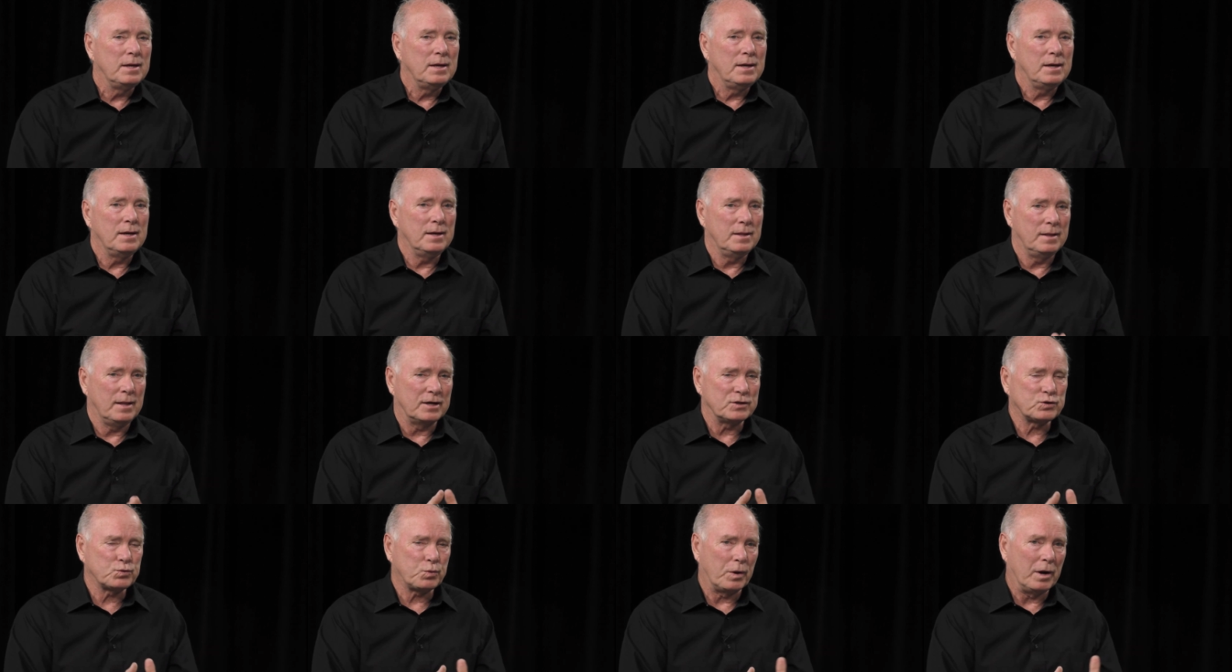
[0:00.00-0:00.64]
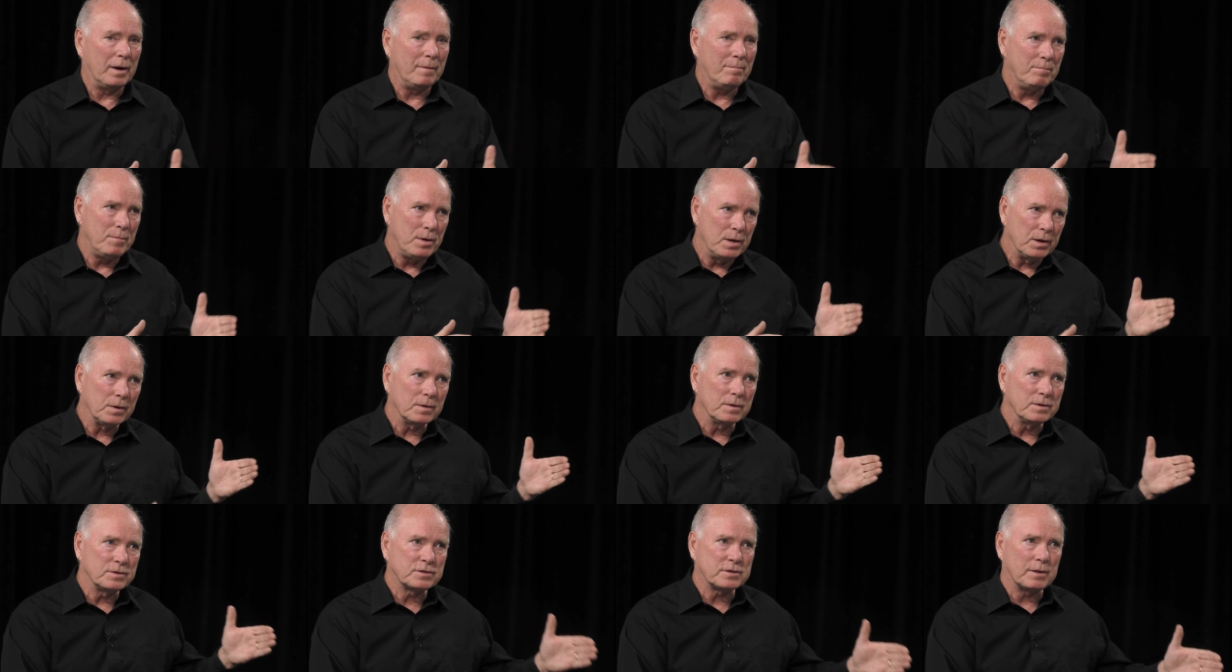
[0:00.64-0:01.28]
And that's where I
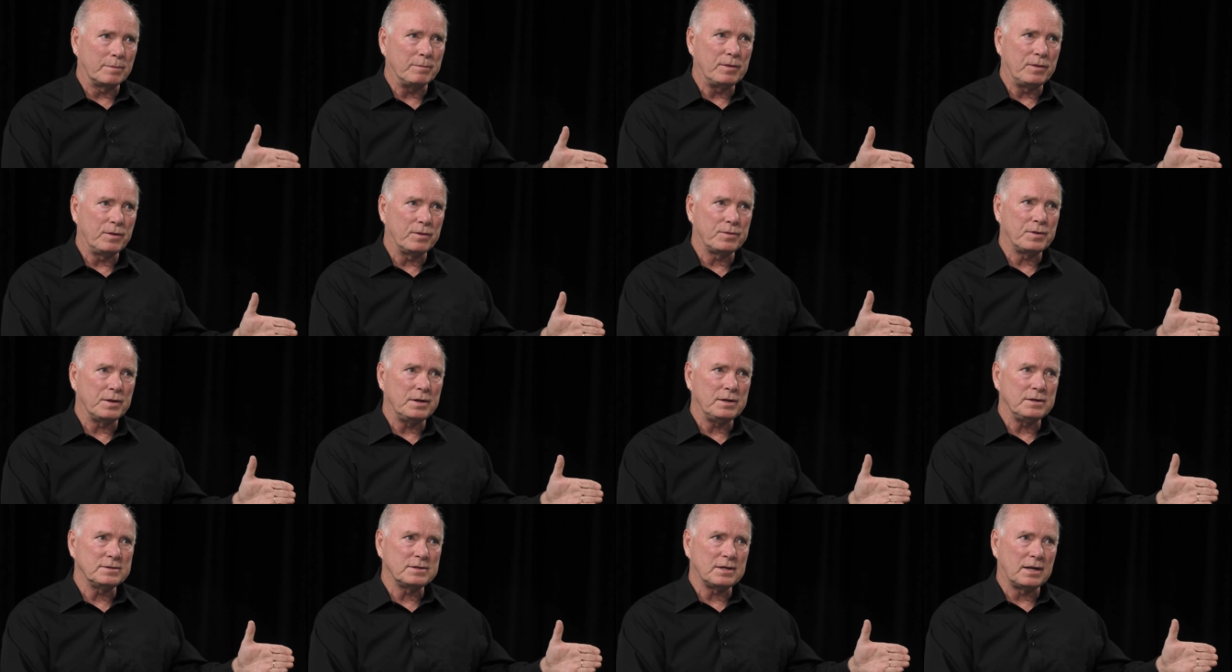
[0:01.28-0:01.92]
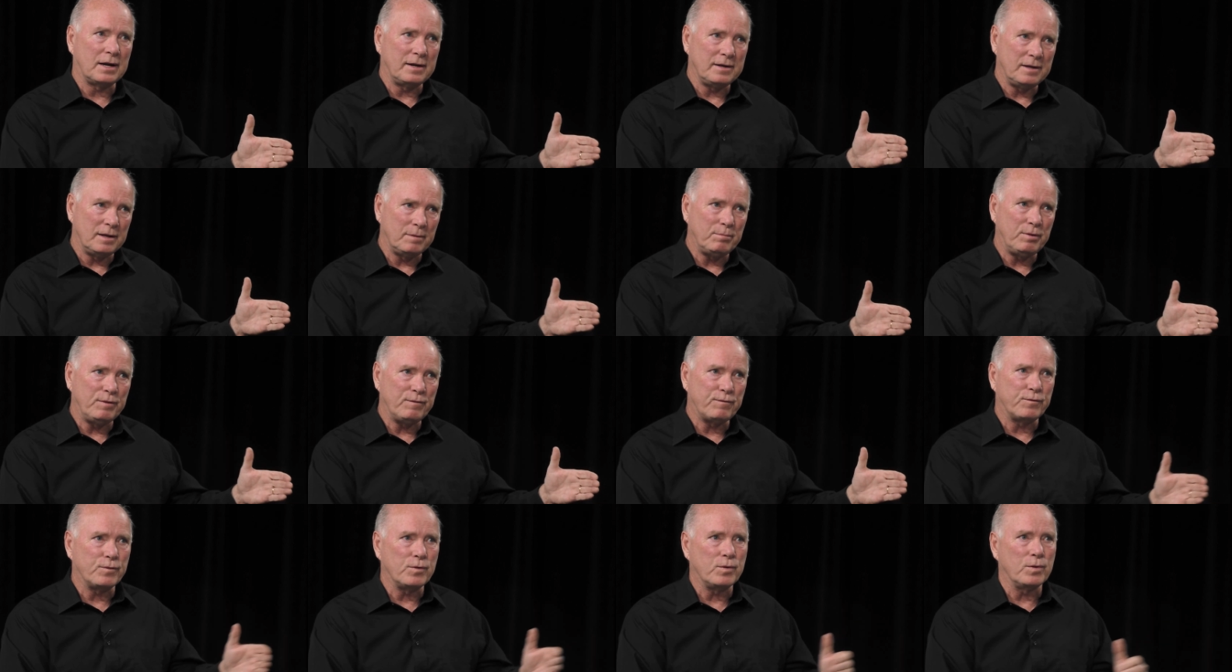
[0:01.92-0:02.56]
mirrored some of the things that I did
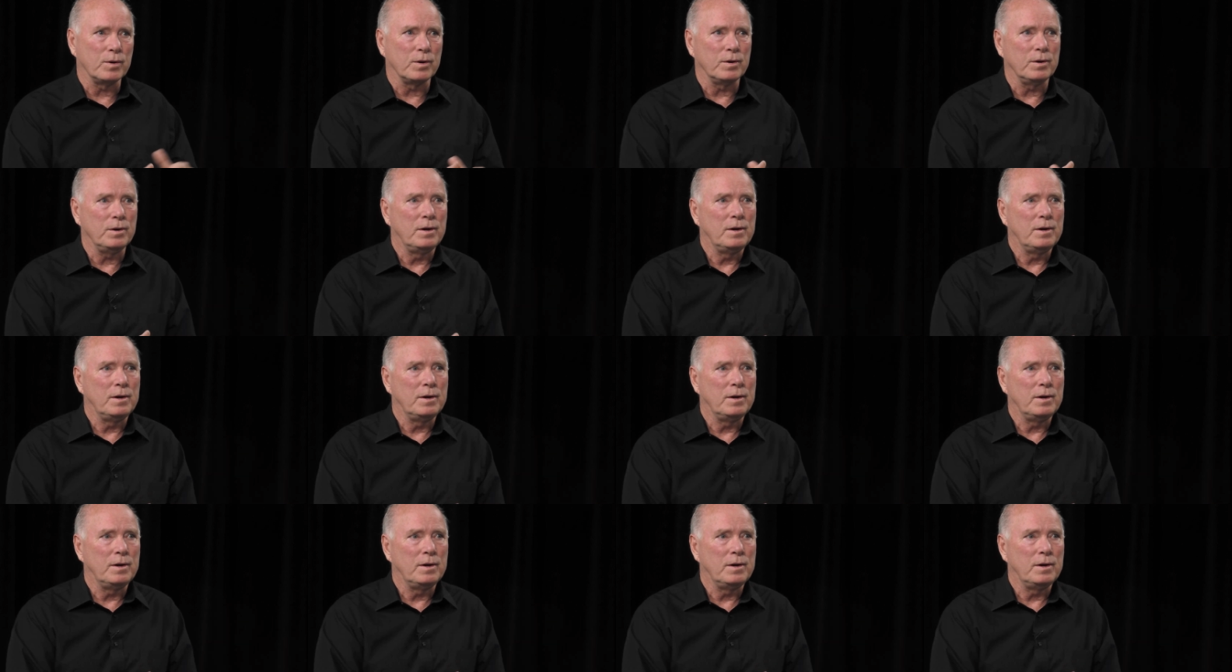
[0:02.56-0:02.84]
before